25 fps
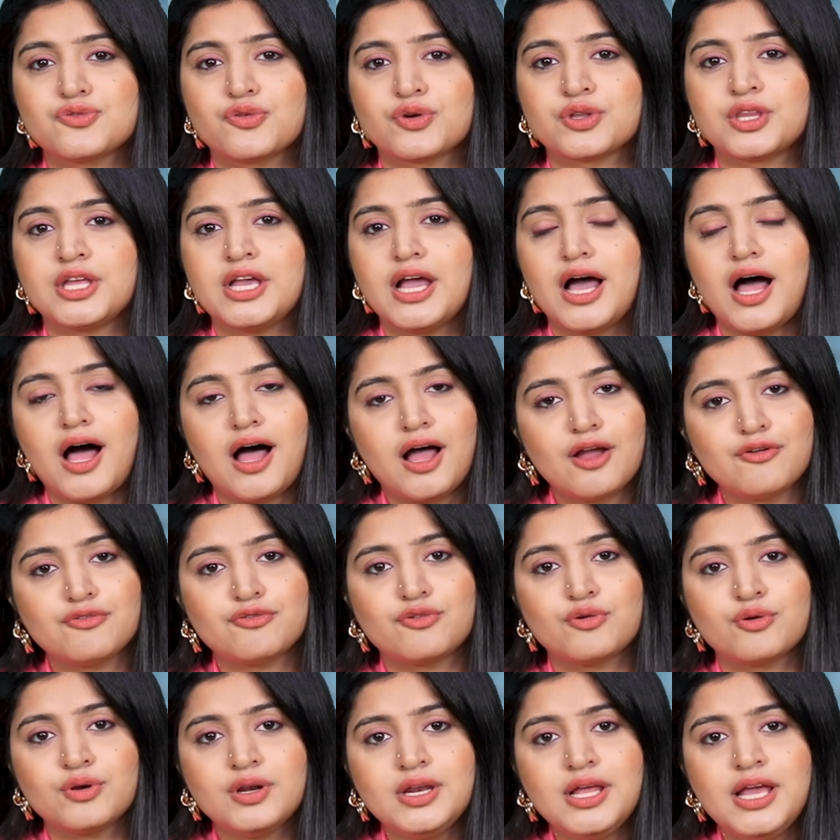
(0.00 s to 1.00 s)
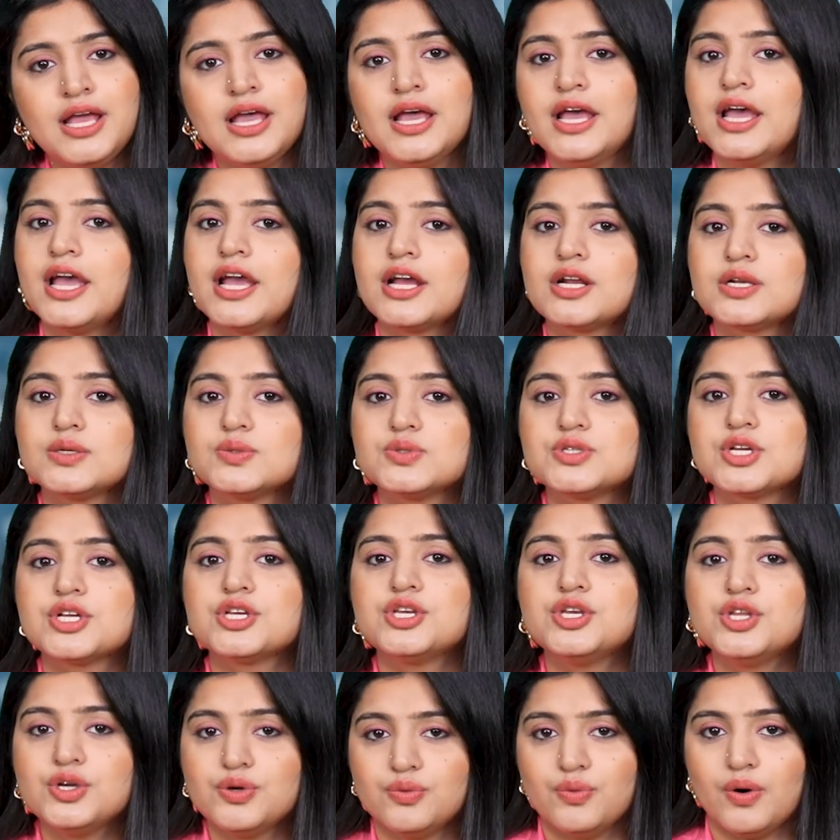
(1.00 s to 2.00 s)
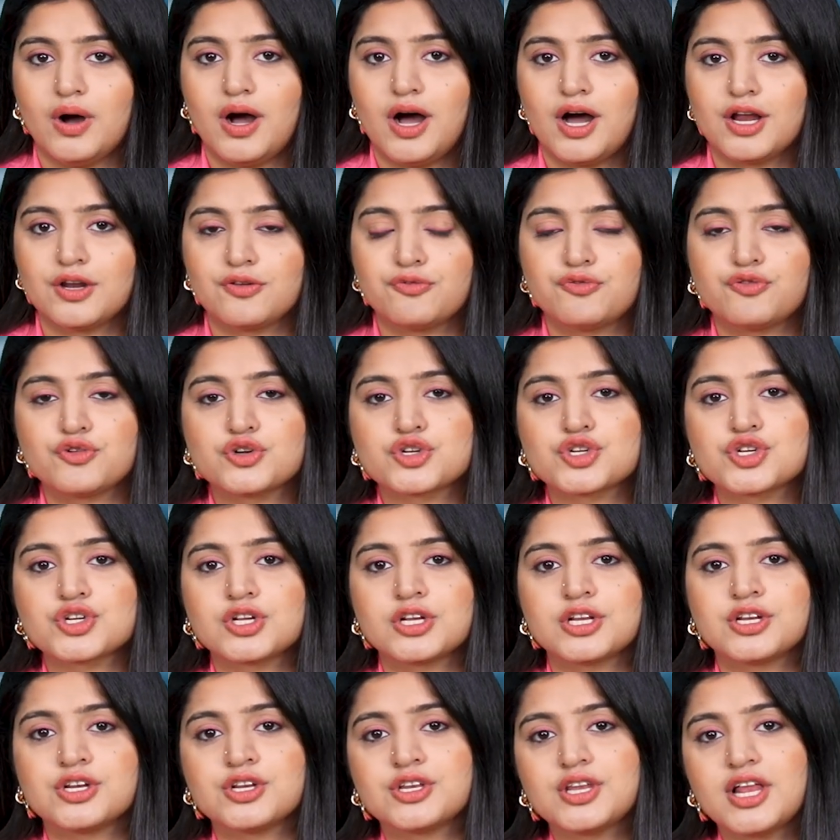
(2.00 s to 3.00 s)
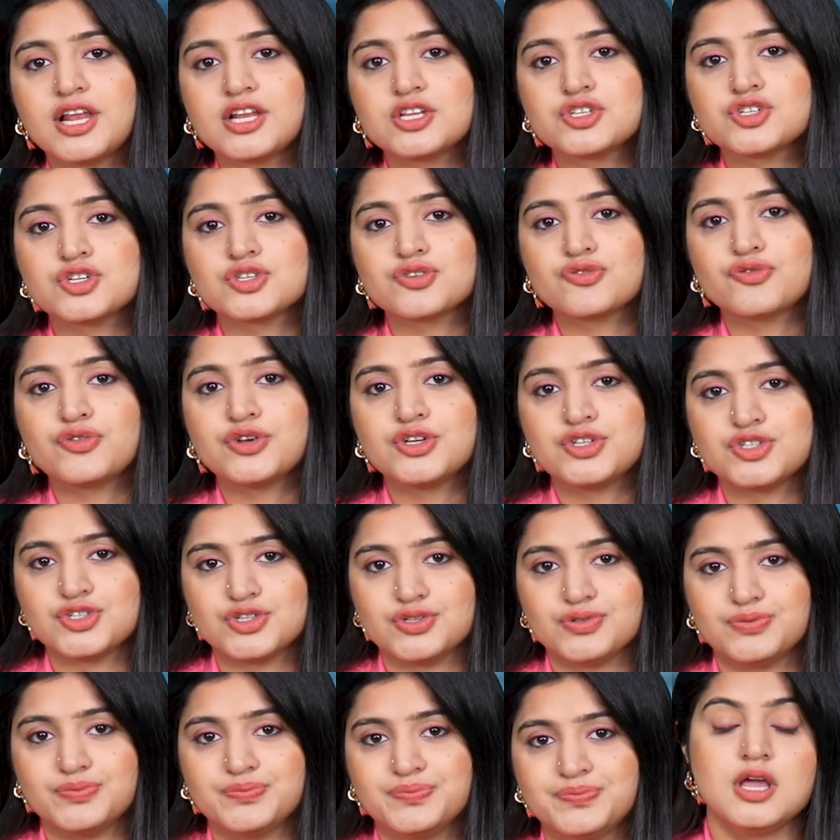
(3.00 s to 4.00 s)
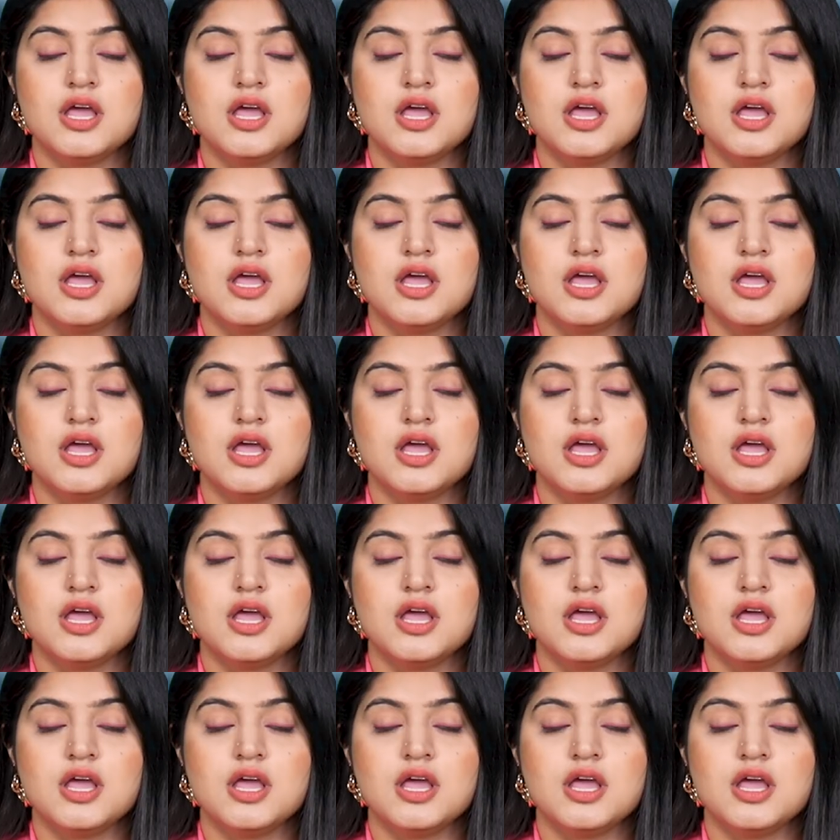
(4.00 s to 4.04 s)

for the iPhone including new artificial intelligence feature.